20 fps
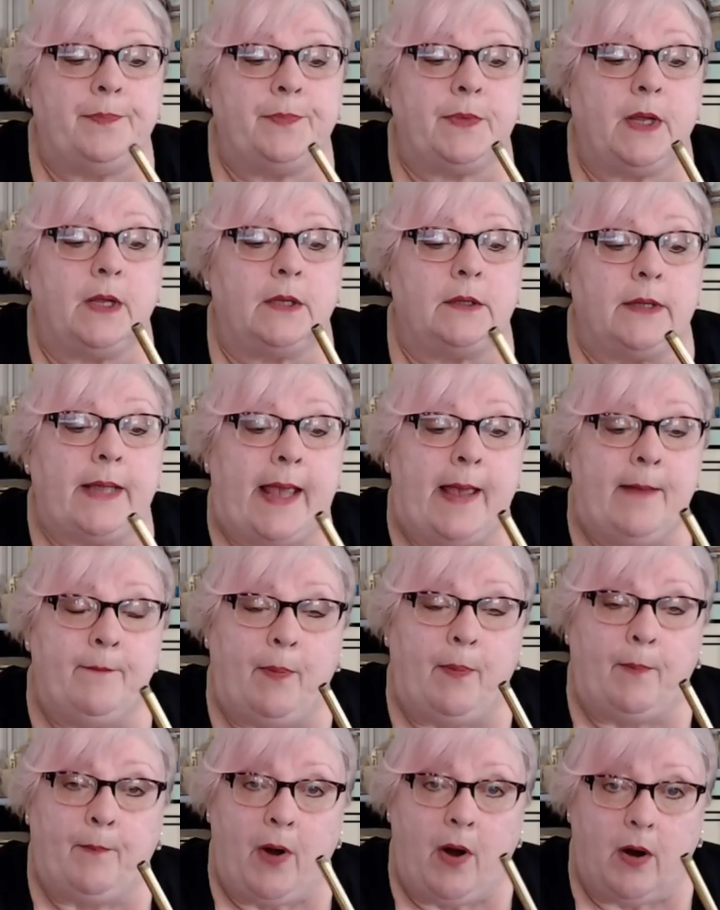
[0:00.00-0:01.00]

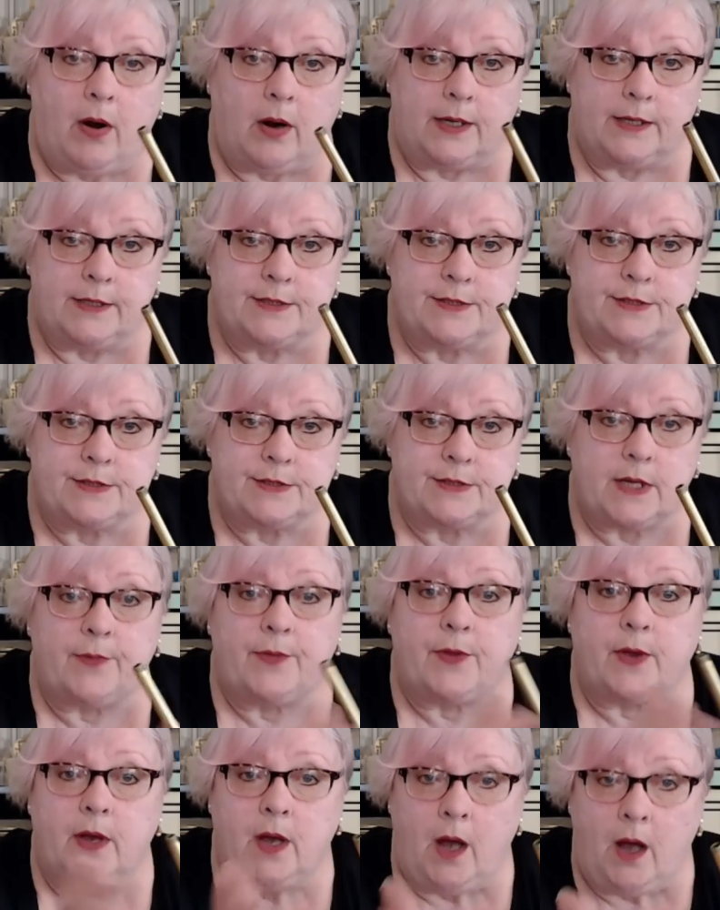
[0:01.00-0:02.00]
lamp parts,
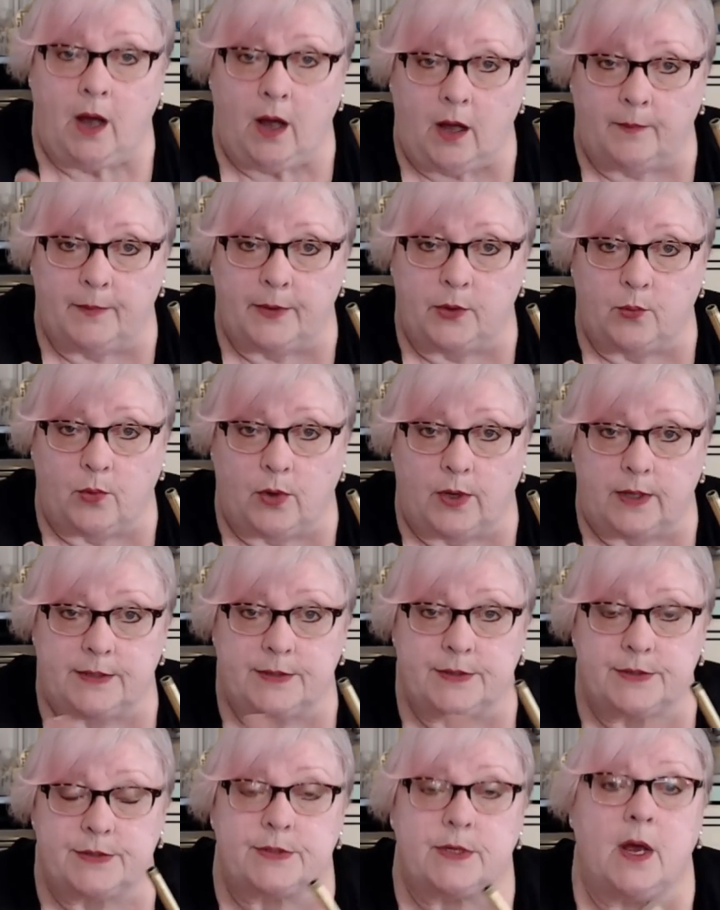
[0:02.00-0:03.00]
the common
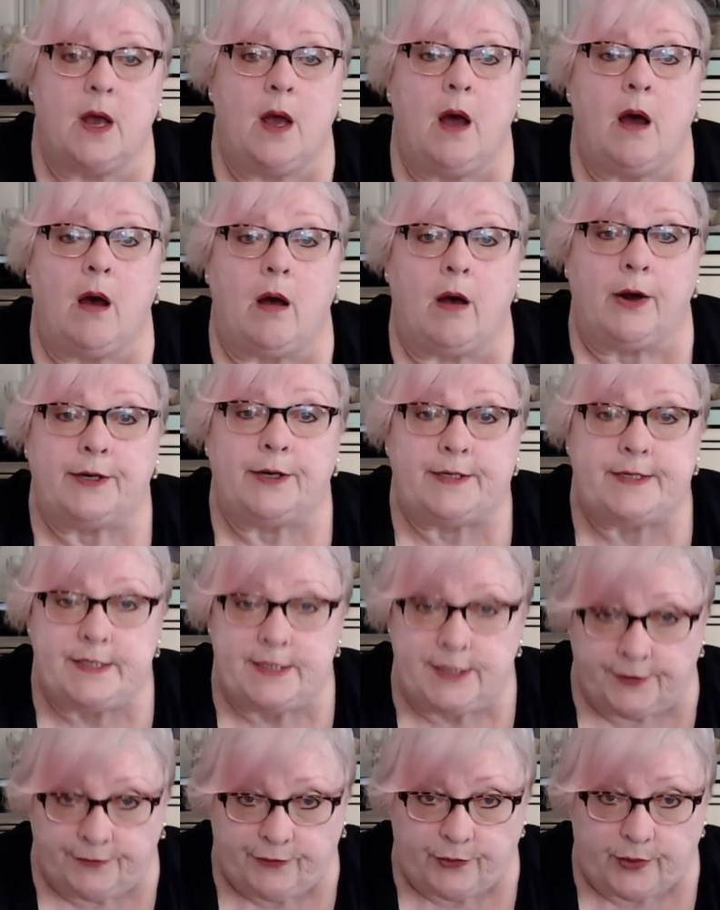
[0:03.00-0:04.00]
ones, are
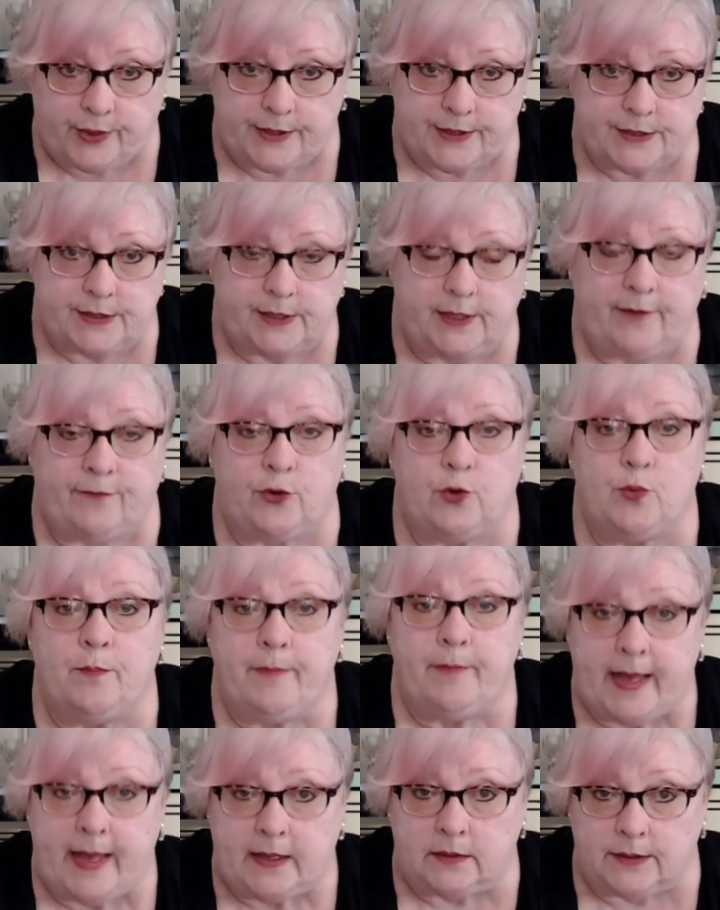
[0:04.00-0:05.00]
different if you
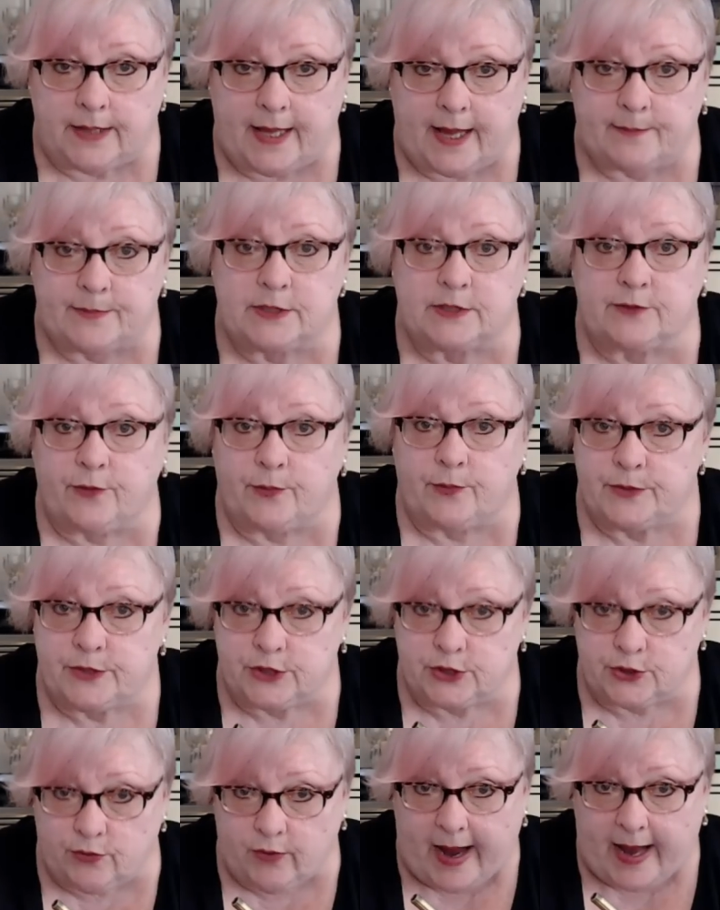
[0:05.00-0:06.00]
make lamps from
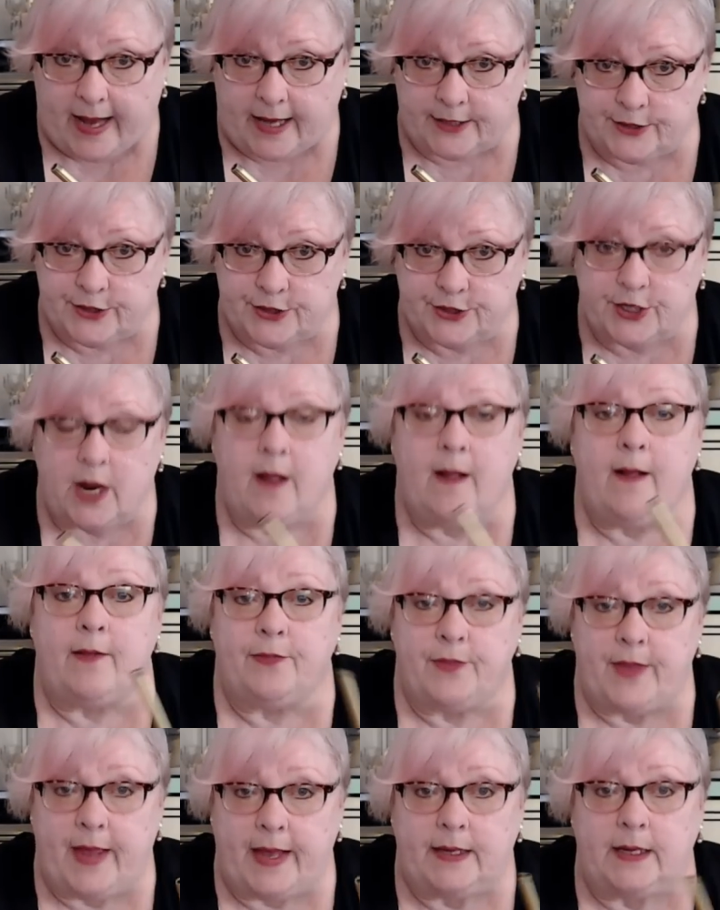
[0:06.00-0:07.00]
scratch
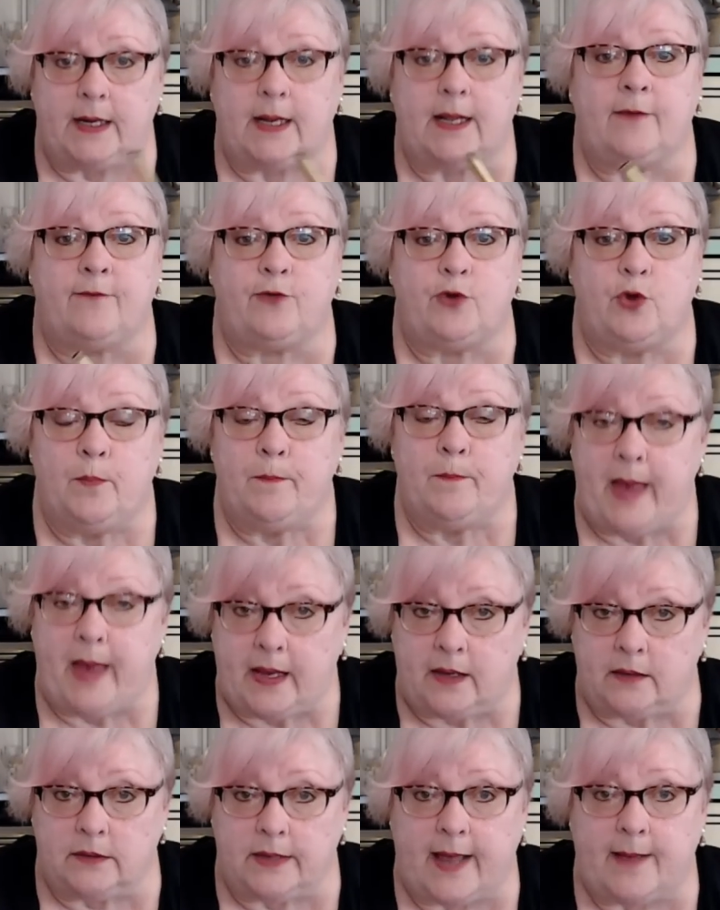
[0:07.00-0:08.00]
than if you
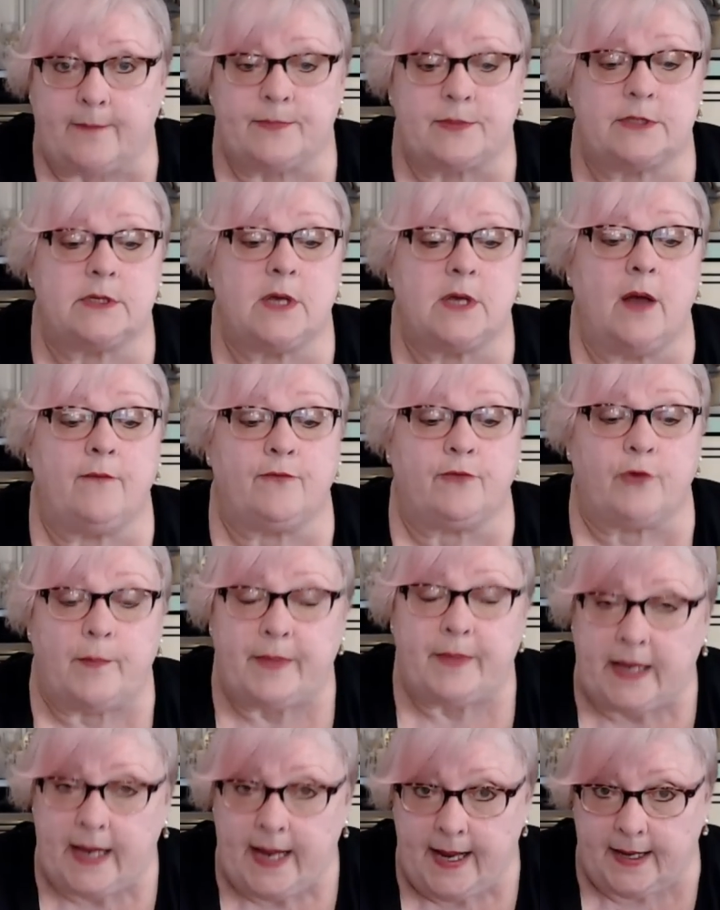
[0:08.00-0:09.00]
make lamps
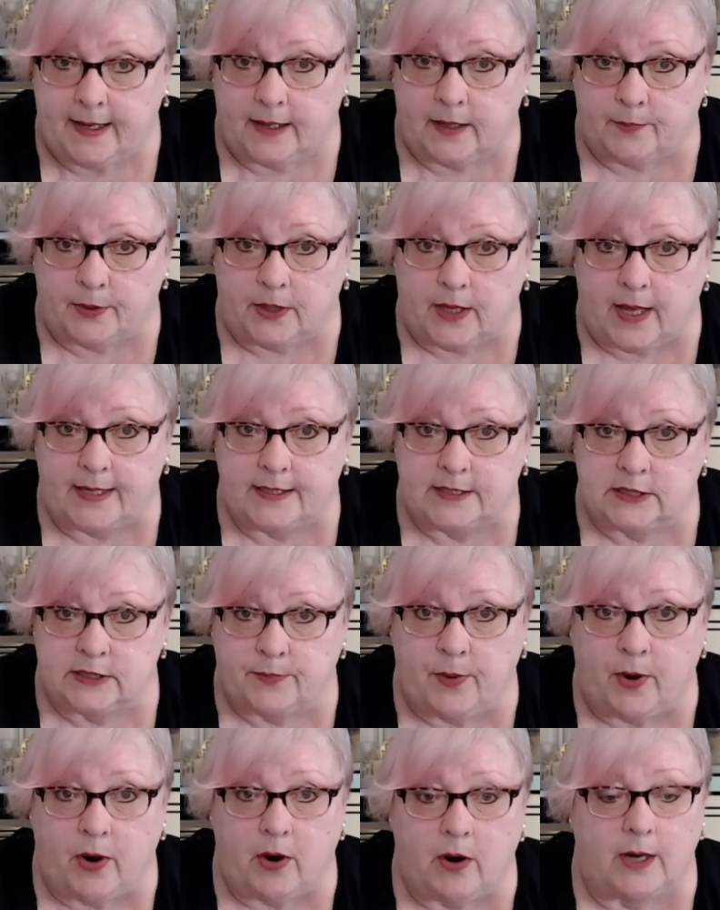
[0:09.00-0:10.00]
from
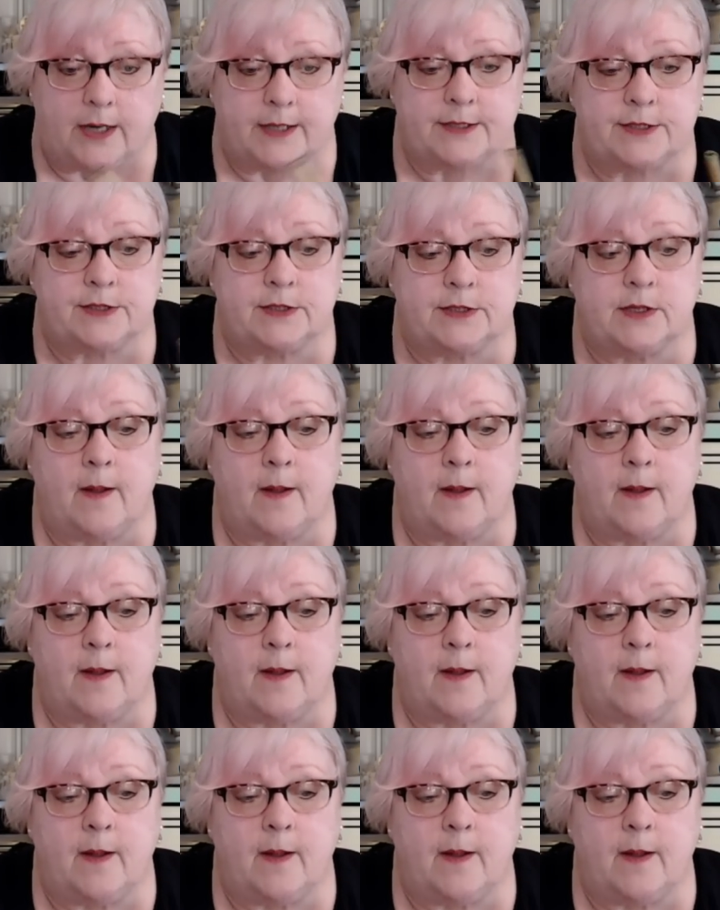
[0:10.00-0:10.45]
cannibalized parts.